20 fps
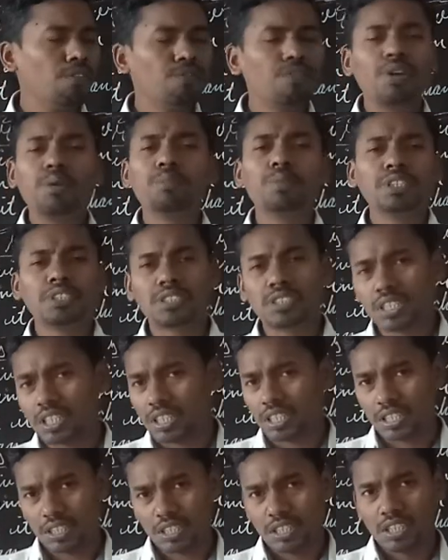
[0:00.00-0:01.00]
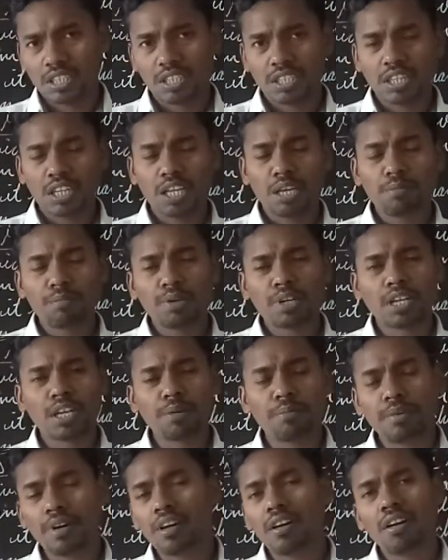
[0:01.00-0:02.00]
famous thing. The name
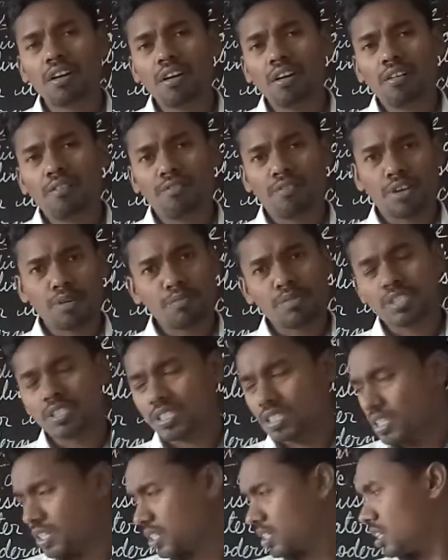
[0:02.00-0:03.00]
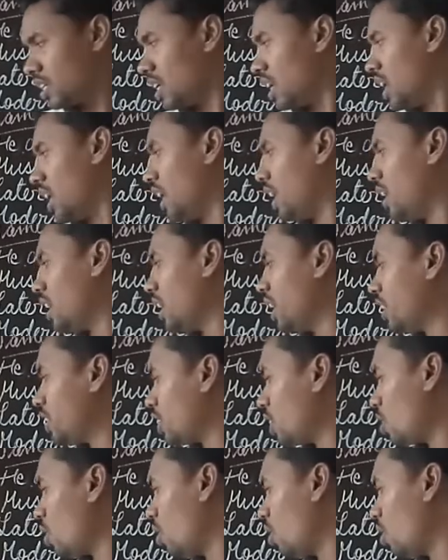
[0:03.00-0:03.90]
became a famous thing. And later